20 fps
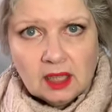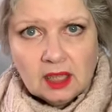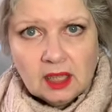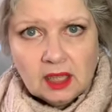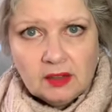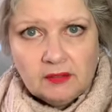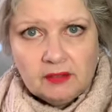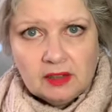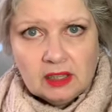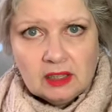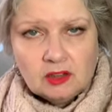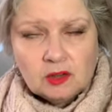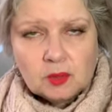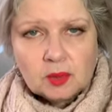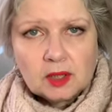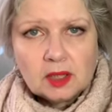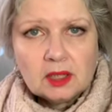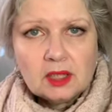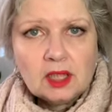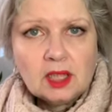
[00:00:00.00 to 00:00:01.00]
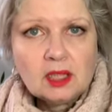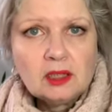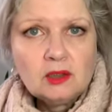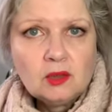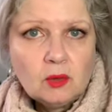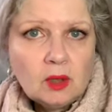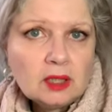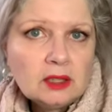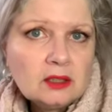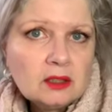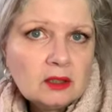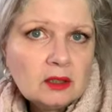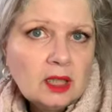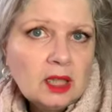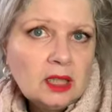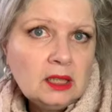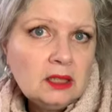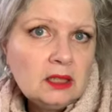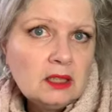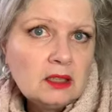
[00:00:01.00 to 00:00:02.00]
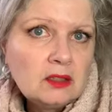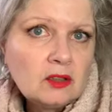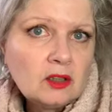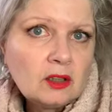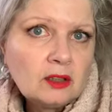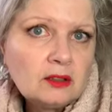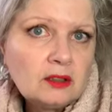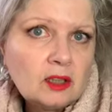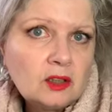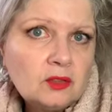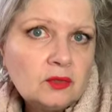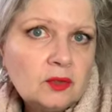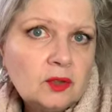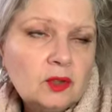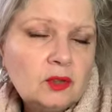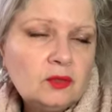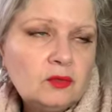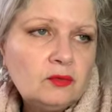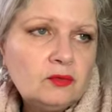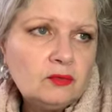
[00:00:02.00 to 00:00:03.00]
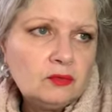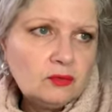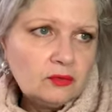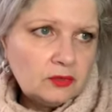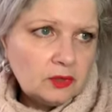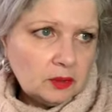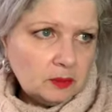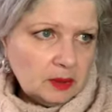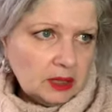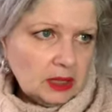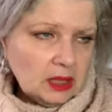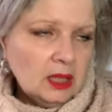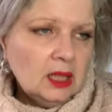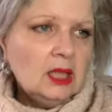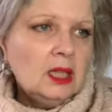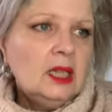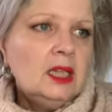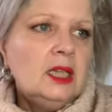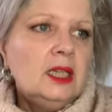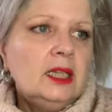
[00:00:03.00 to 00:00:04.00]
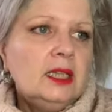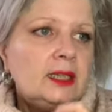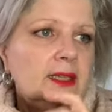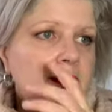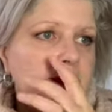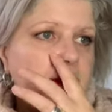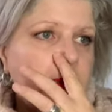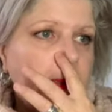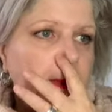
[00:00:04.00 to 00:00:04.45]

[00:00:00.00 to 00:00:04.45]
if this project once again is successful for me, is